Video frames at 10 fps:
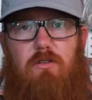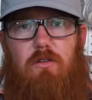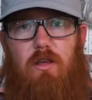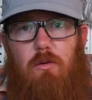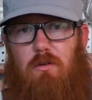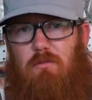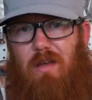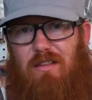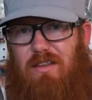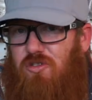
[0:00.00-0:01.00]
So they were
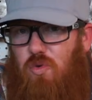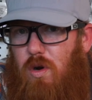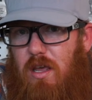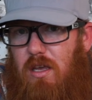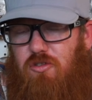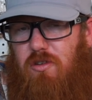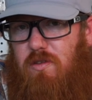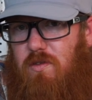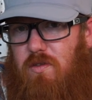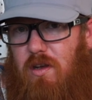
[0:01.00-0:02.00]
at least twenty
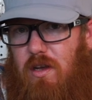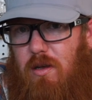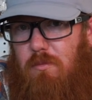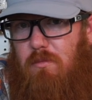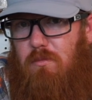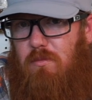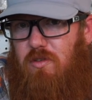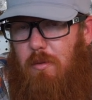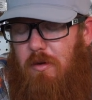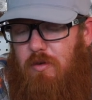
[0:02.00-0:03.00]
inches, um,
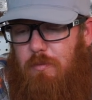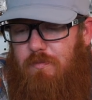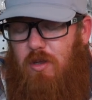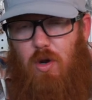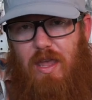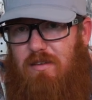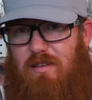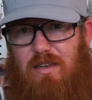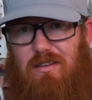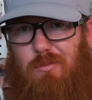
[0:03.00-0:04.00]
some of them, you know,
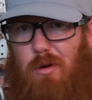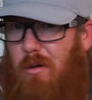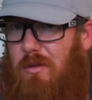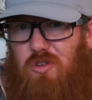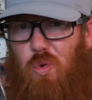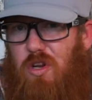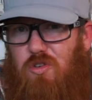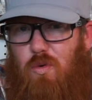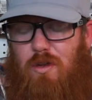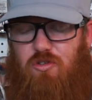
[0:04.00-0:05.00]
eighteen to probably
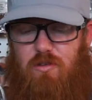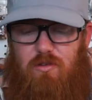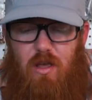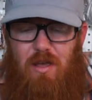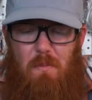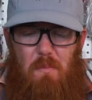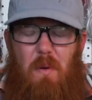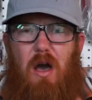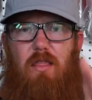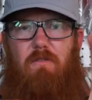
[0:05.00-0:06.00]
twenty-two inches,
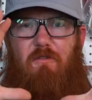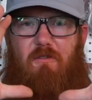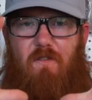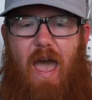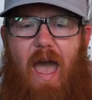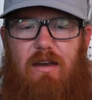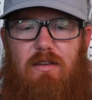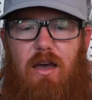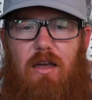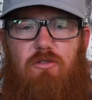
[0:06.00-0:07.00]
but fat,
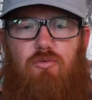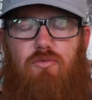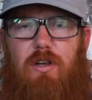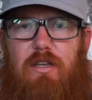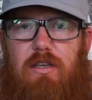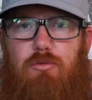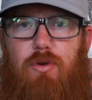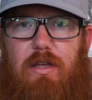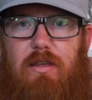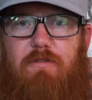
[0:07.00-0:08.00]
guys, really,
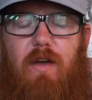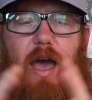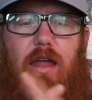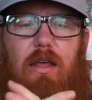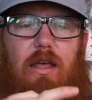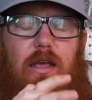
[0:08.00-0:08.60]
really fat.